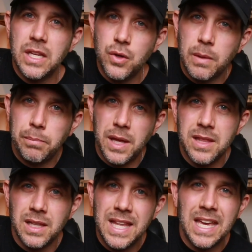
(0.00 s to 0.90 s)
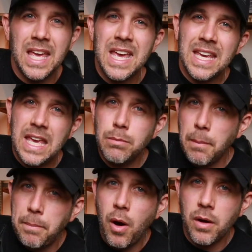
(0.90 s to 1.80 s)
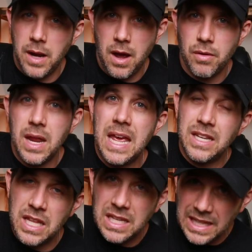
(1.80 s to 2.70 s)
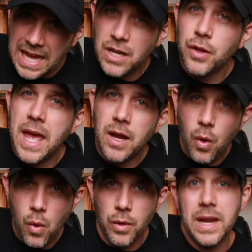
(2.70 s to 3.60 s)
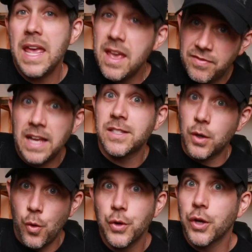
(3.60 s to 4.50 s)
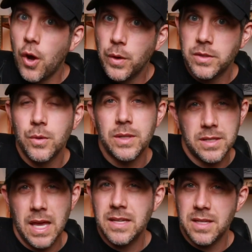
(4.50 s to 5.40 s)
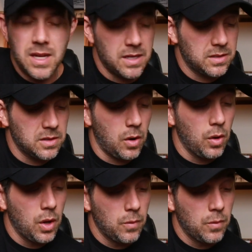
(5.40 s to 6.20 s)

and you can play the lick, keep the bar down and then land on that chord, if that's the chord you're going to. In this case it is. So